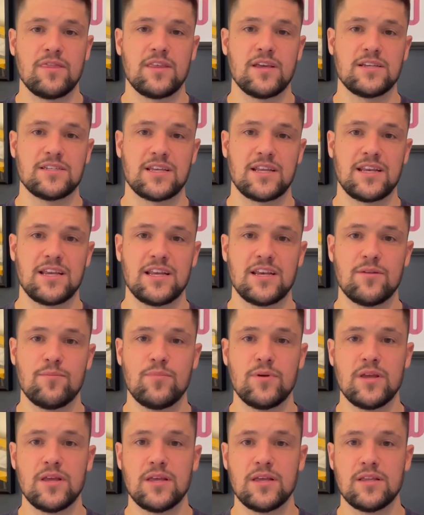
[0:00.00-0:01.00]
things that need to
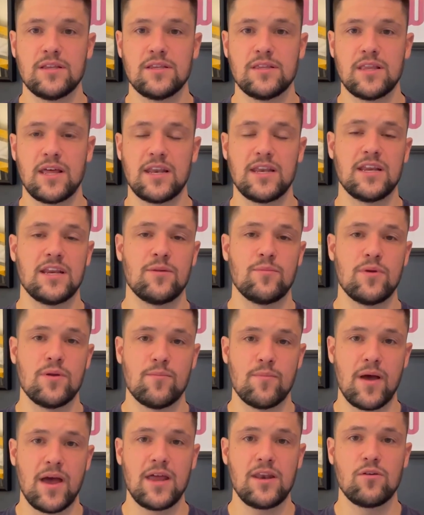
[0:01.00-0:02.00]
be
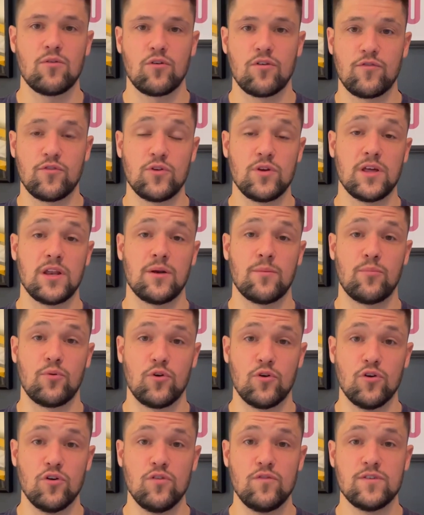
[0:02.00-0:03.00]
met in order for you to get
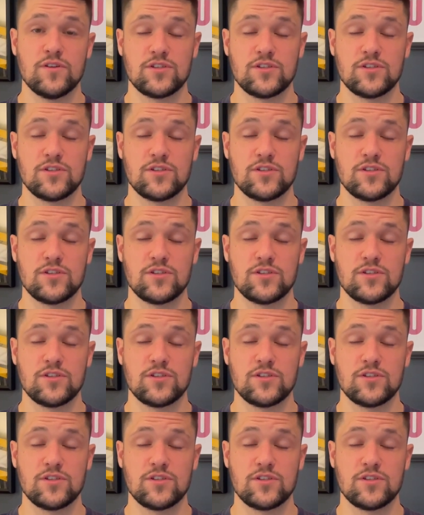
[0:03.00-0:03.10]
approved.